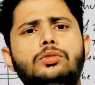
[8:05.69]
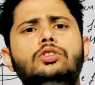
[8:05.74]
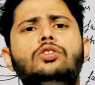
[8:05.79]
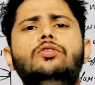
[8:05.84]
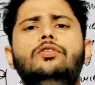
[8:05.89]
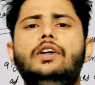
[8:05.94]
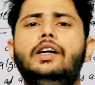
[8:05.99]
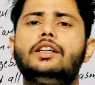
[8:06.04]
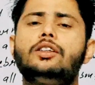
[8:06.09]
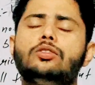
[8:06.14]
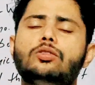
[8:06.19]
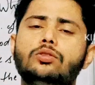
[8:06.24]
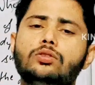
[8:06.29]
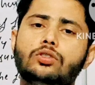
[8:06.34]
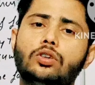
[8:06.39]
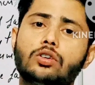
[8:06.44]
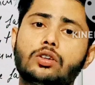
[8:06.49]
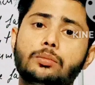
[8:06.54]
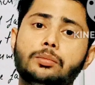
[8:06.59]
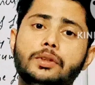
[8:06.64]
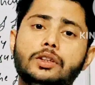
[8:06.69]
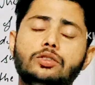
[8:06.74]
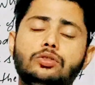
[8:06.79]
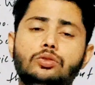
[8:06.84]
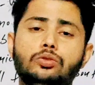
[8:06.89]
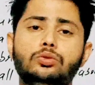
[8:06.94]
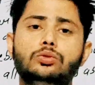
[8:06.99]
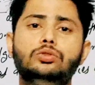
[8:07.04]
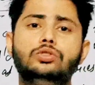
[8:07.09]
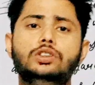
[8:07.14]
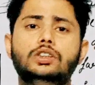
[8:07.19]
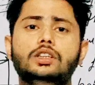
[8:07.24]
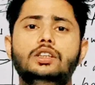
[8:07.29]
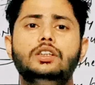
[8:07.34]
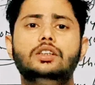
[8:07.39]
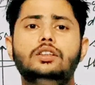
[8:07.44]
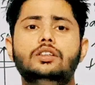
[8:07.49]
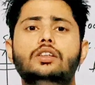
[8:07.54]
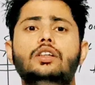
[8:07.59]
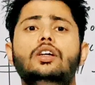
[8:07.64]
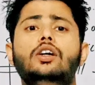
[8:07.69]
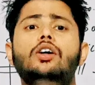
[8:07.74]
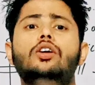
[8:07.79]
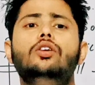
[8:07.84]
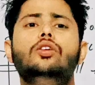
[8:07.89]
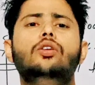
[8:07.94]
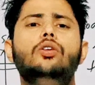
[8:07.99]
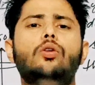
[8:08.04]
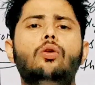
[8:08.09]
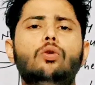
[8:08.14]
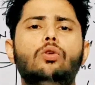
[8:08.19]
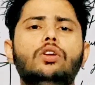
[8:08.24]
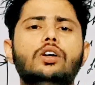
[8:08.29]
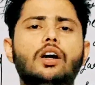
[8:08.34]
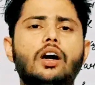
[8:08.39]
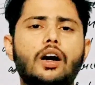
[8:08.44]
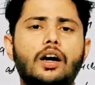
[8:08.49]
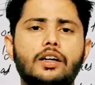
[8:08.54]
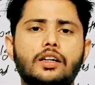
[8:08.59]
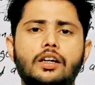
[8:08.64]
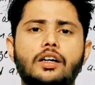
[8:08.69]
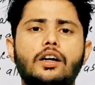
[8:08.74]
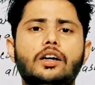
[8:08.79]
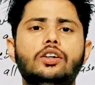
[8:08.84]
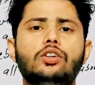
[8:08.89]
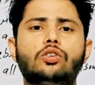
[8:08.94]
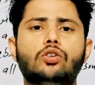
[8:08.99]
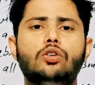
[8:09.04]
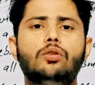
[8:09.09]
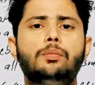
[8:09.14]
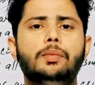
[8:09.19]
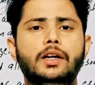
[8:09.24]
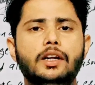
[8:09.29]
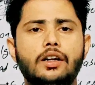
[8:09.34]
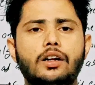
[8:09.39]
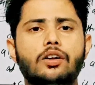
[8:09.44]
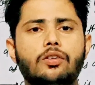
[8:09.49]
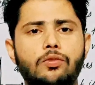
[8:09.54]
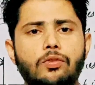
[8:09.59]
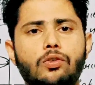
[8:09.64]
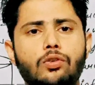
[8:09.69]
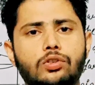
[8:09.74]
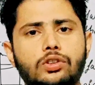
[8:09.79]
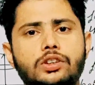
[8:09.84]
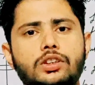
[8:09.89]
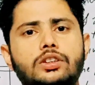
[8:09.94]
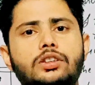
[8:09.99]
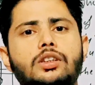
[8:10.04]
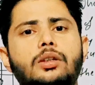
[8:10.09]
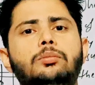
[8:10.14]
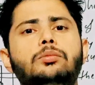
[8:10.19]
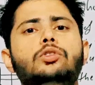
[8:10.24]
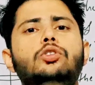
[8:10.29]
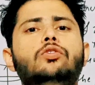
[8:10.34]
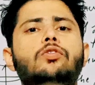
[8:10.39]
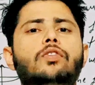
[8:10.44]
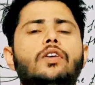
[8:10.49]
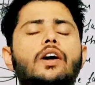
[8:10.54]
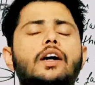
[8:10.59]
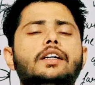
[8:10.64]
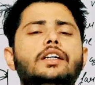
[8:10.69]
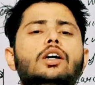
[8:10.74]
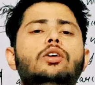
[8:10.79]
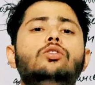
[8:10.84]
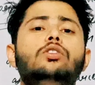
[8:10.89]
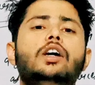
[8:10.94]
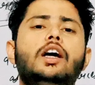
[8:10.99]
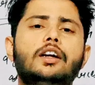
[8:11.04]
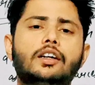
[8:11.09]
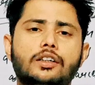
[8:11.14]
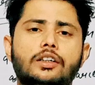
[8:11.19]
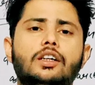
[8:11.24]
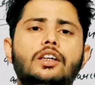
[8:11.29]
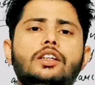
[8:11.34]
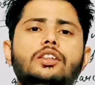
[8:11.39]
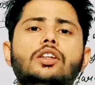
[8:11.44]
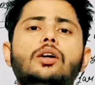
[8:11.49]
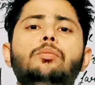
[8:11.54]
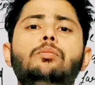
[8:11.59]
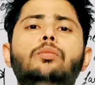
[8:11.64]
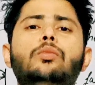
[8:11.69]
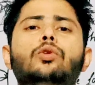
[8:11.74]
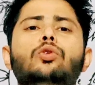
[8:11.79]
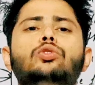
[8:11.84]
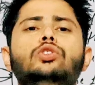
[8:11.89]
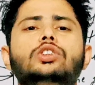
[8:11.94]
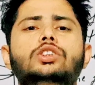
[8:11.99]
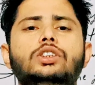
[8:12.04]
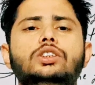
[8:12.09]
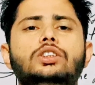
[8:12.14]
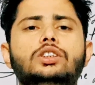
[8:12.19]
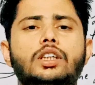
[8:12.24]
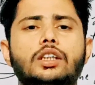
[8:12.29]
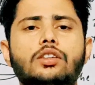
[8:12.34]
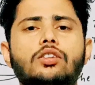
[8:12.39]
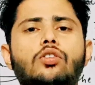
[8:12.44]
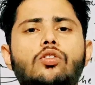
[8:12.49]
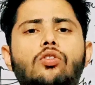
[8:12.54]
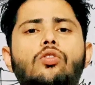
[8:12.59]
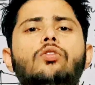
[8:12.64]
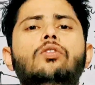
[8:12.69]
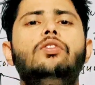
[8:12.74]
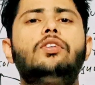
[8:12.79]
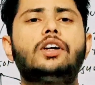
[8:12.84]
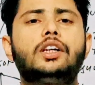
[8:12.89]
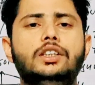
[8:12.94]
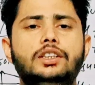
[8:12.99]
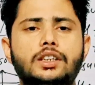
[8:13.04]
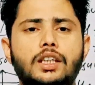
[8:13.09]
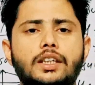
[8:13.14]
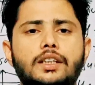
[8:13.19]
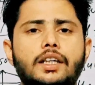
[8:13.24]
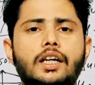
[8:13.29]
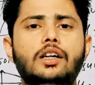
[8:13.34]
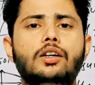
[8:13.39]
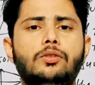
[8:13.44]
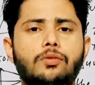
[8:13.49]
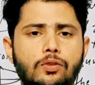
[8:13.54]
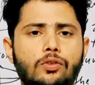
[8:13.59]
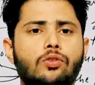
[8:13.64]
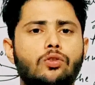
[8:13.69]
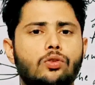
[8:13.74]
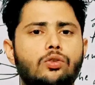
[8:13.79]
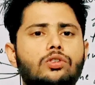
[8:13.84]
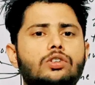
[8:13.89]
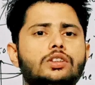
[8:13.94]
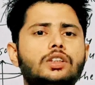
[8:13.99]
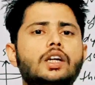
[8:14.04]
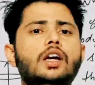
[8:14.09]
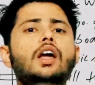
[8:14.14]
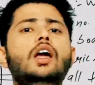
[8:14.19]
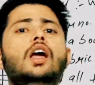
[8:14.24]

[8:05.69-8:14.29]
So Varignon theorem used in non-concurrent coplanar force system to find out directly the position of resultant force.